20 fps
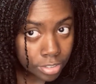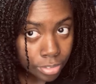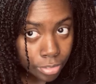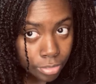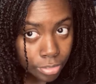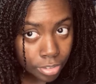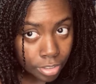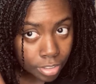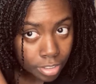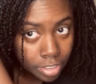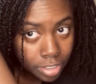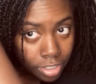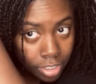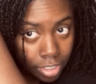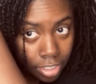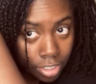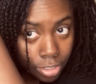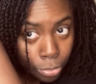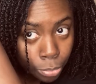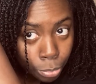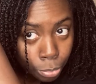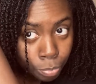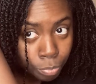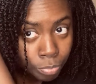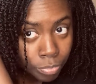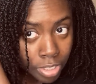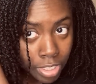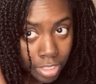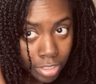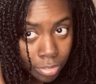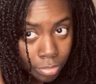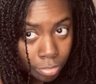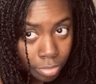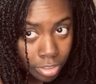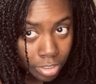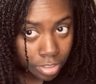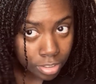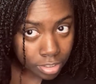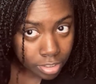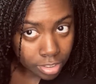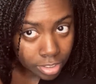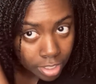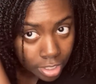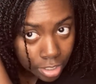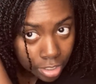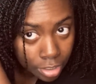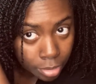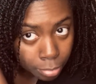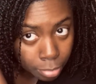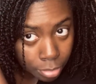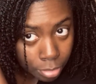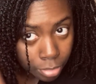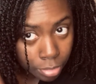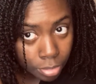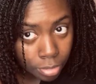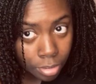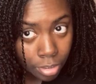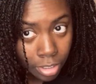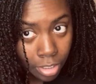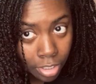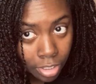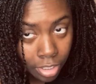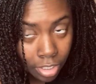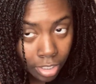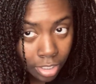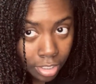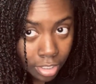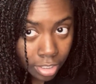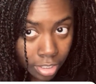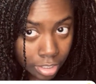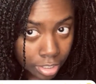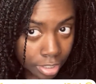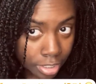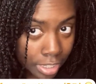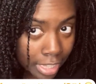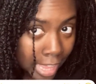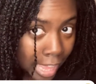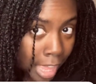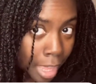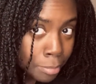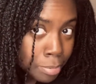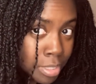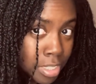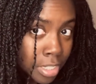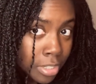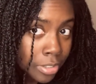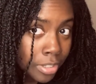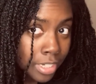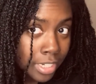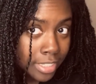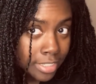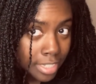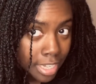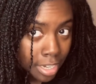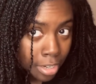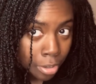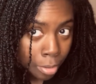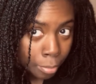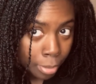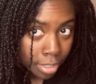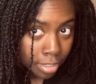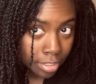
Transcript: y'all earlier, oh, this one, terrible, absolutely terrible,